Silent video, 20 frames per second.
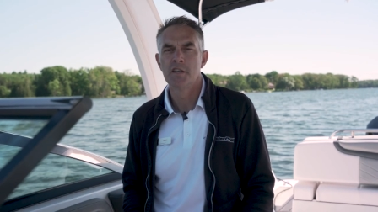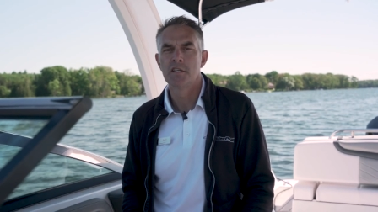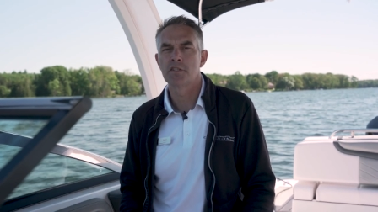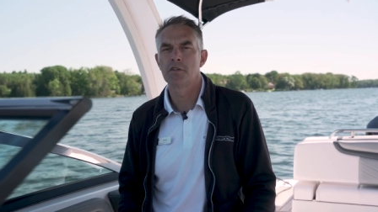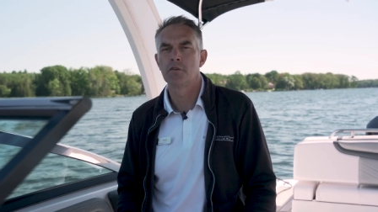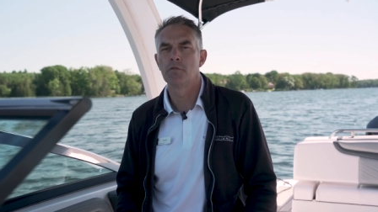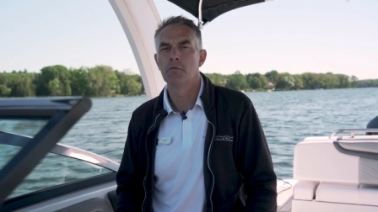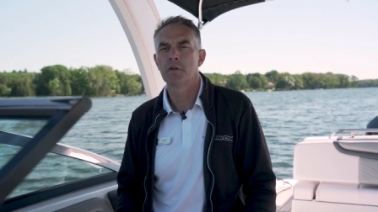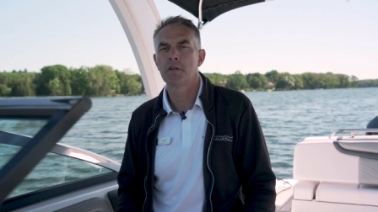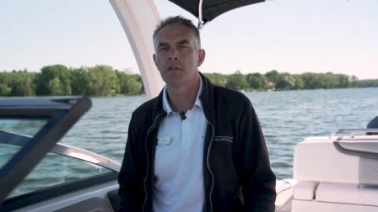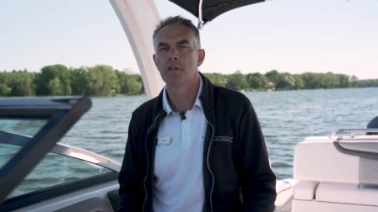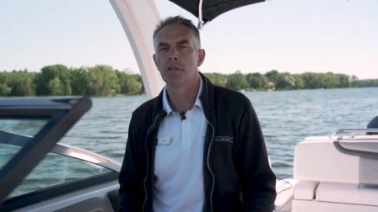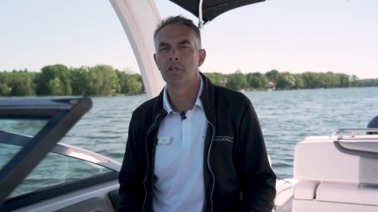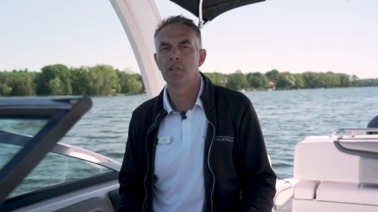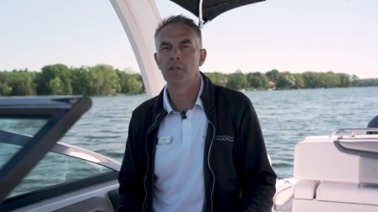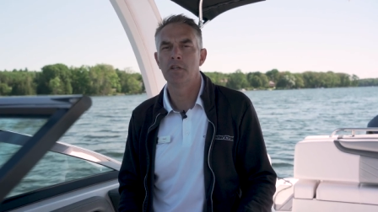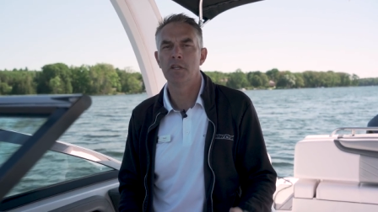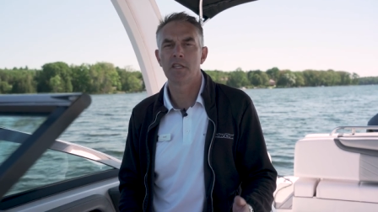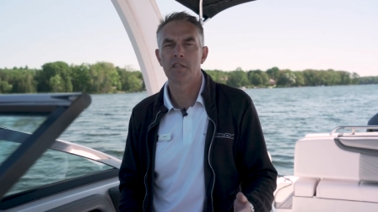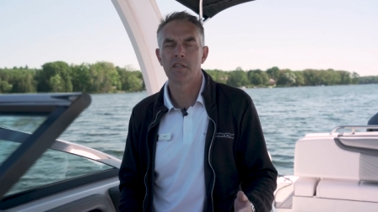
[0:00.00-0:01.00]
So one of the
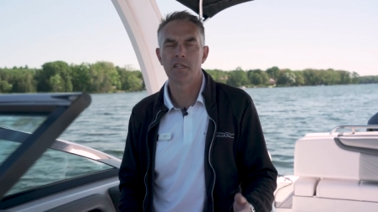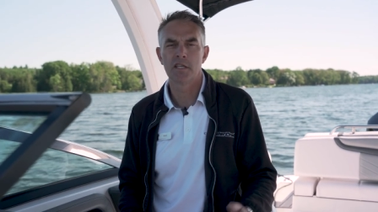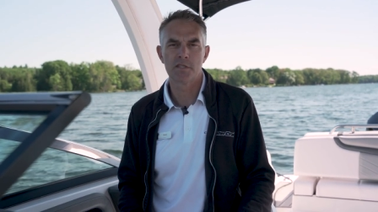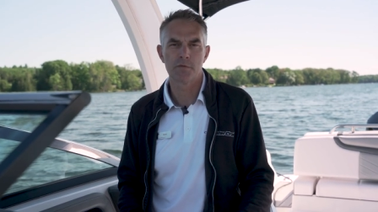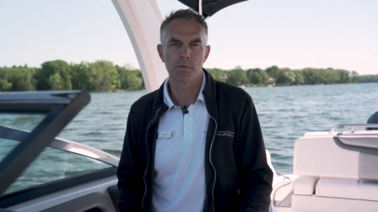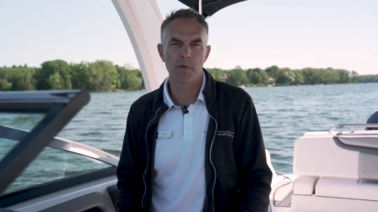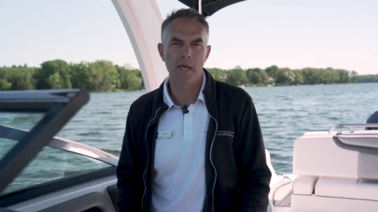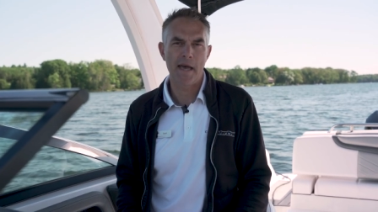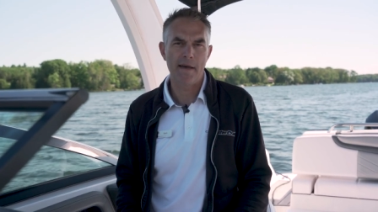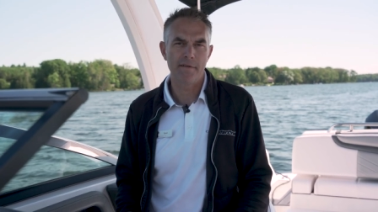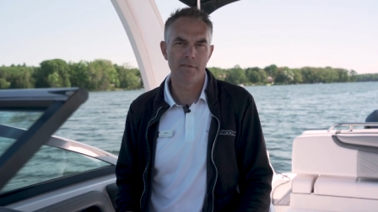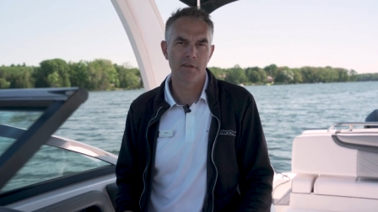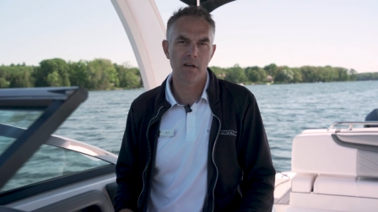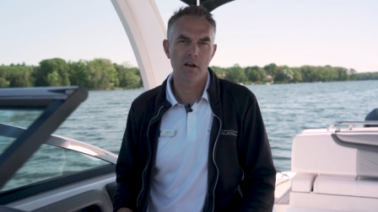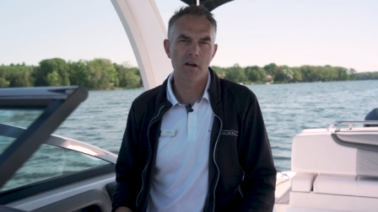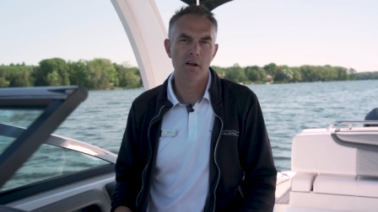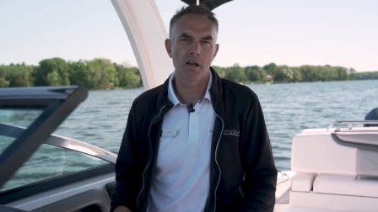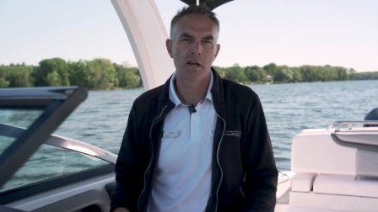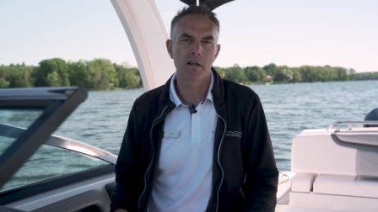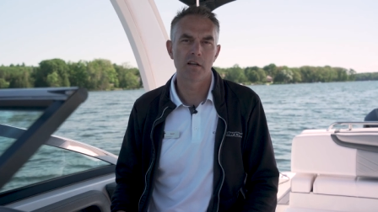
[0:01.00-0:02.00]
unique things we have in
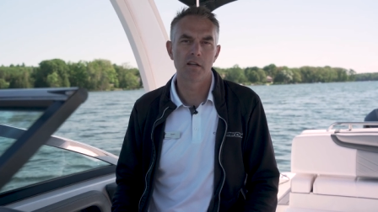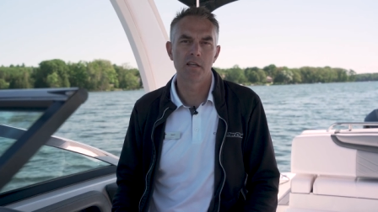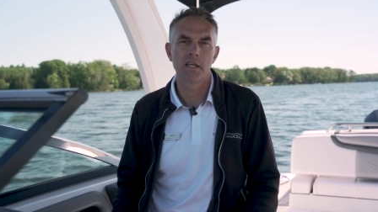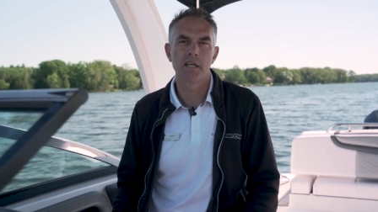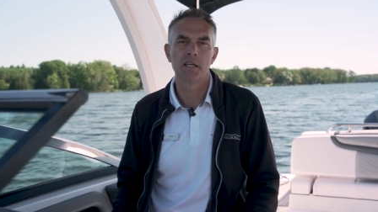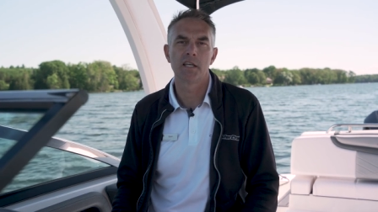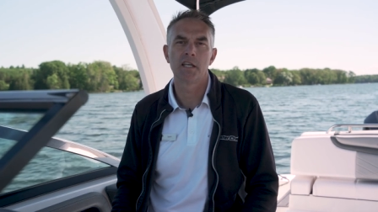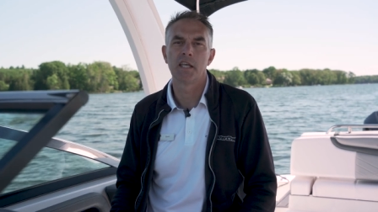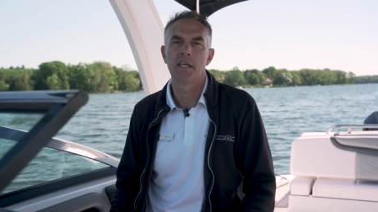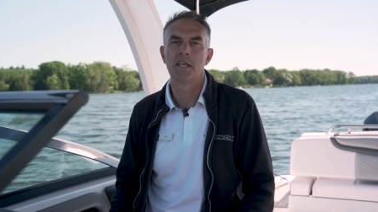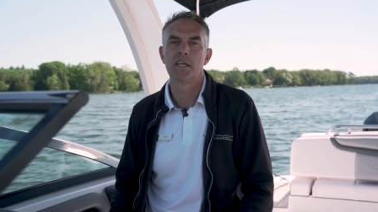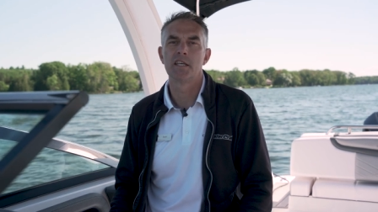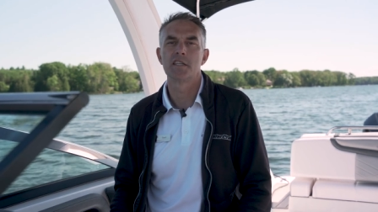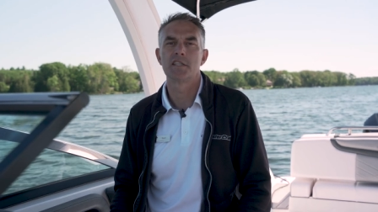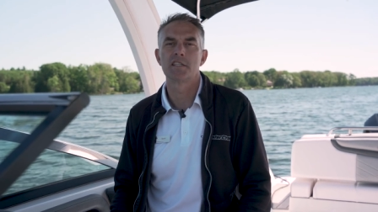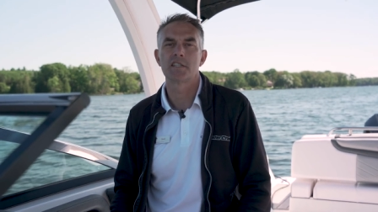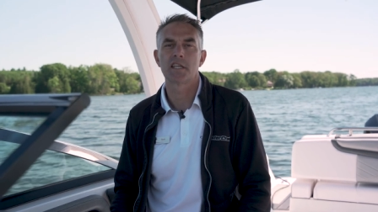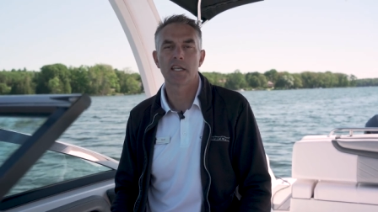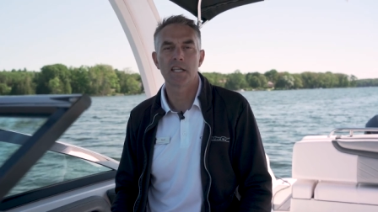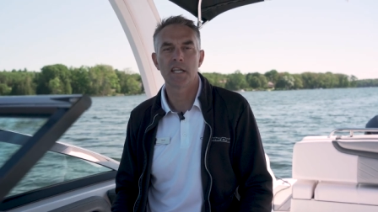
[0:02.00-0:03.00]
our area
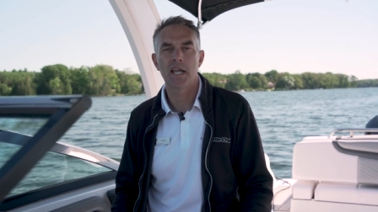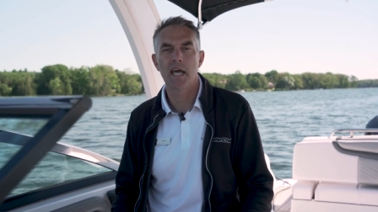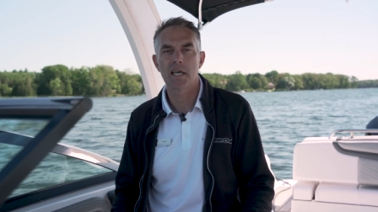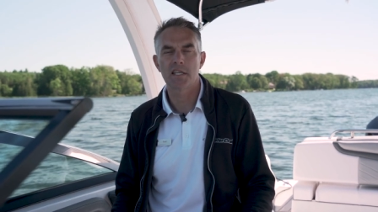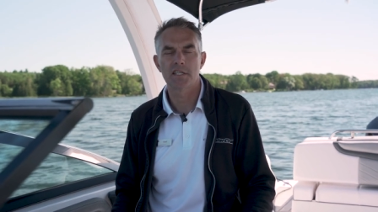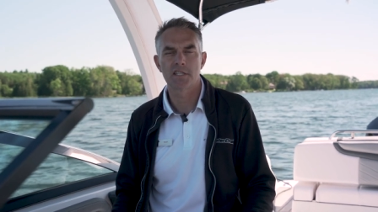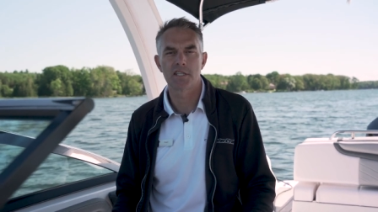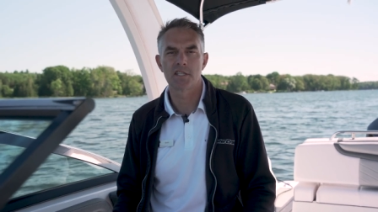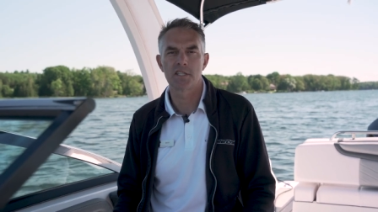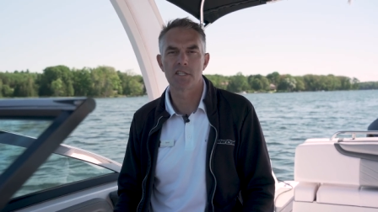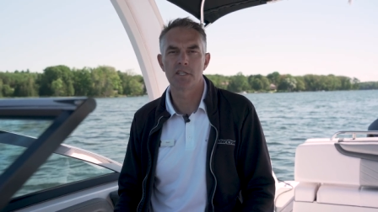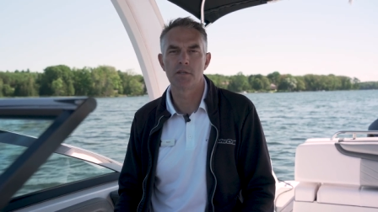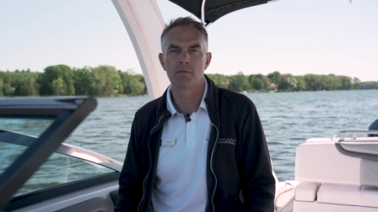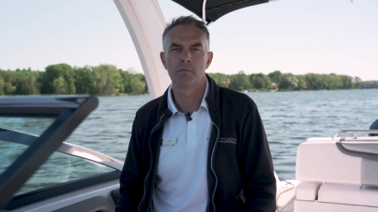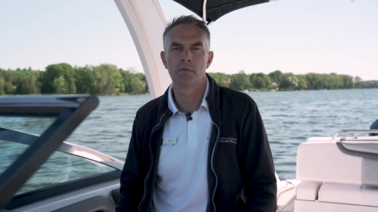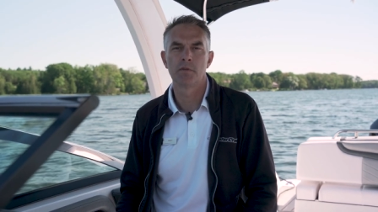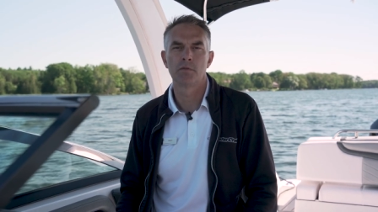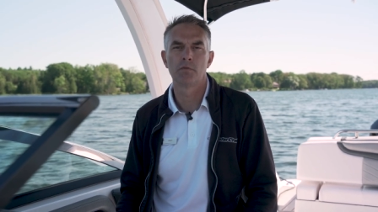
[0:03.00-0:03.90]
is a canal system.